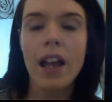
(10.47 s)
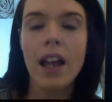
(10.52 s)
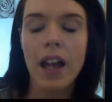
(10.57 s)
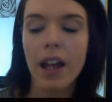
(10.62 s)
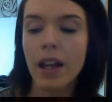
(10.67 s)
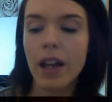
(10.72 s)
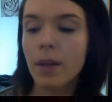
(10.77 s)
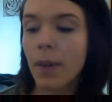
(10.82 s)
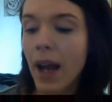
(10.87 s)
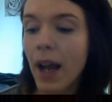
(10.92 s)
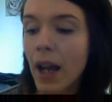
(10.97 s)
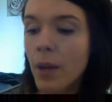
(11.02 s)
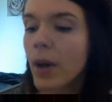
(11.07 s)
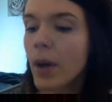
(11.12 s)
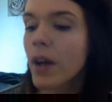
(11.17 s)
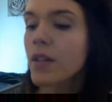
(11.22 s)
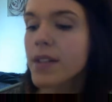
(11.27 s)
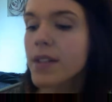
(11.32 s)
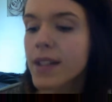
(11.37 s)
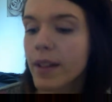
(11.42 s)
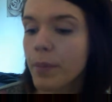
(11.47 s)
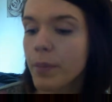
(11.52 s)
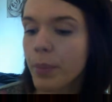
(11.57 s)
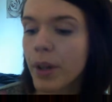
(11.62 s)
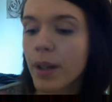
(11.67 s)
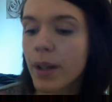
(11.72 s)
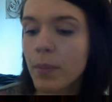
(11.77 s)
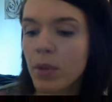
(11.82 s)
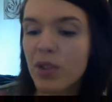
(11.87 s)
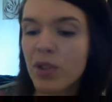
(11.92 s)
eyebrows in
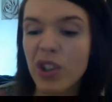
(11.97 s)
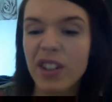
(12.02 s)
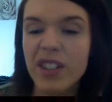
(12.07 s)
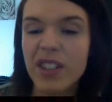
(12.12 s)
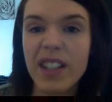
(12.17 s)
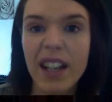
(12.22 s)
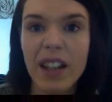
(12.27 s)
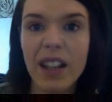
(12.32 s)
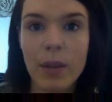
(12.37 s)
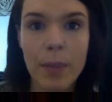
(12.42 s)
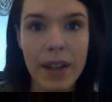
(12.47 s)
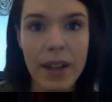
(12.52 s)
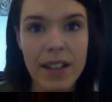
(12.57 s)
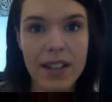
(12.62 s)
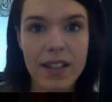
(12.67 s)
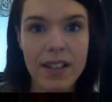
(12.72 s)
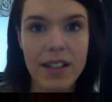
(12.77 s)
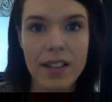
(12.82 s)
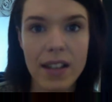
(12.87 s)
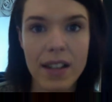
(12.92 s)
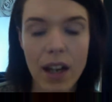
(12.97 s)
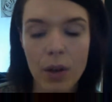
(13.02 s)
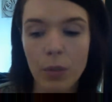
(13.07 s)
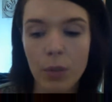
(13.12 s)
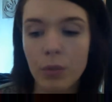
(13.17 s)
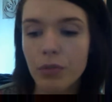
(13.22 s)
pretty much on a daily basis now.